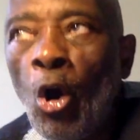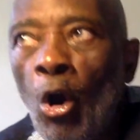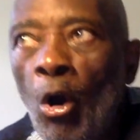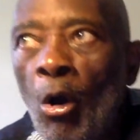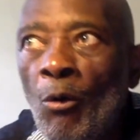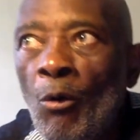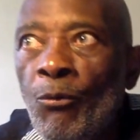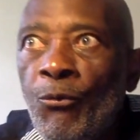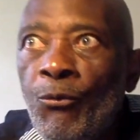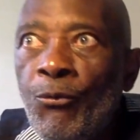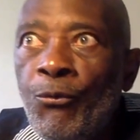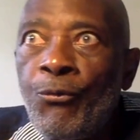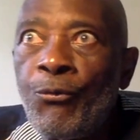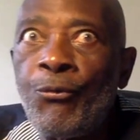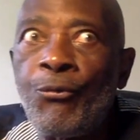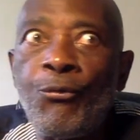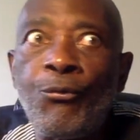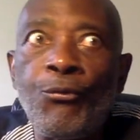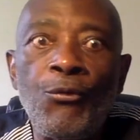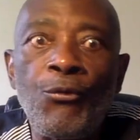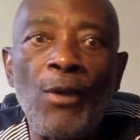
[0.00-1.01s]
of
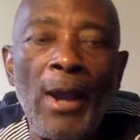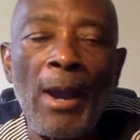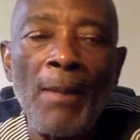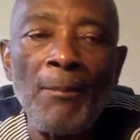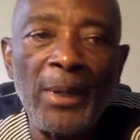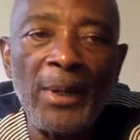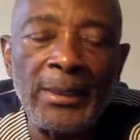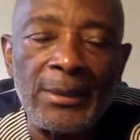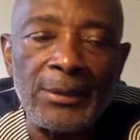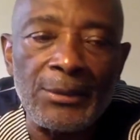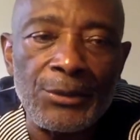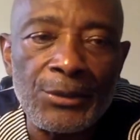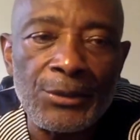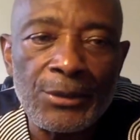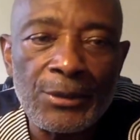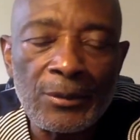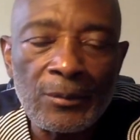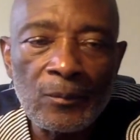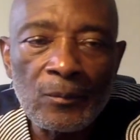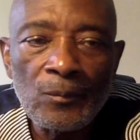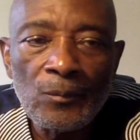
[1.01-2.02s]

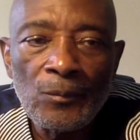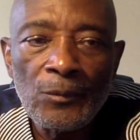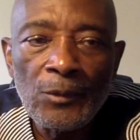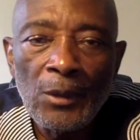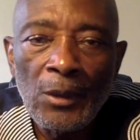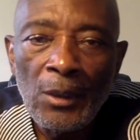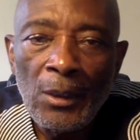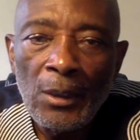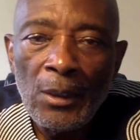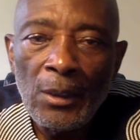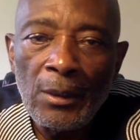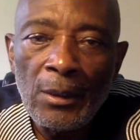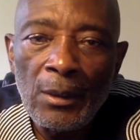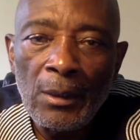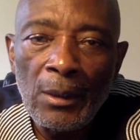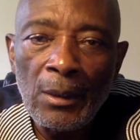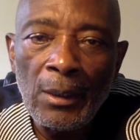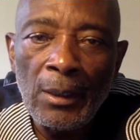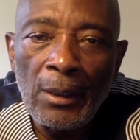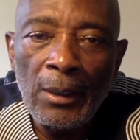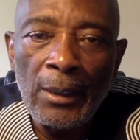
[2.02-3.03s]
companies?
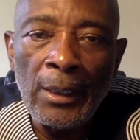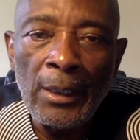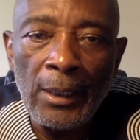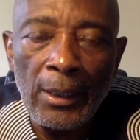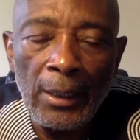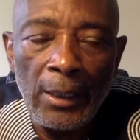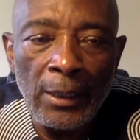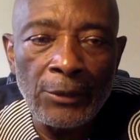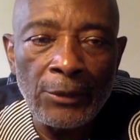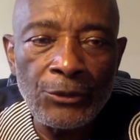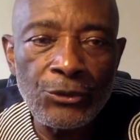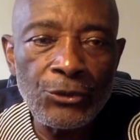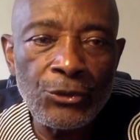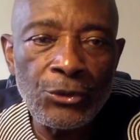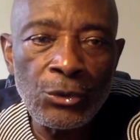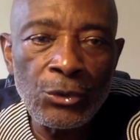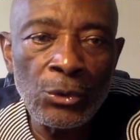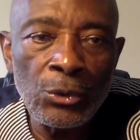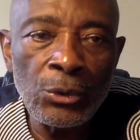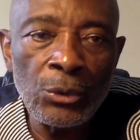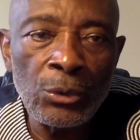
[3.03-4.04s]
It,
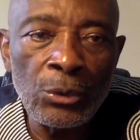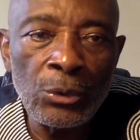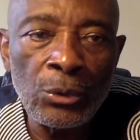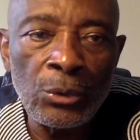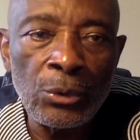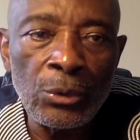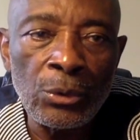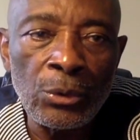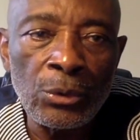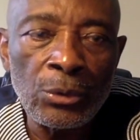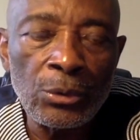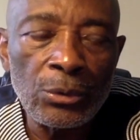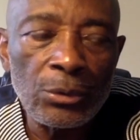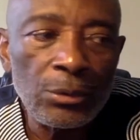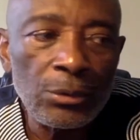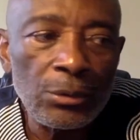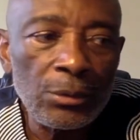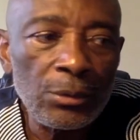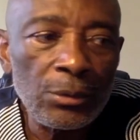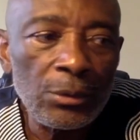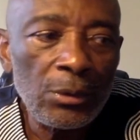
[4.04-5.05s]
it's
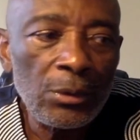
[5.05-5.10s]
to,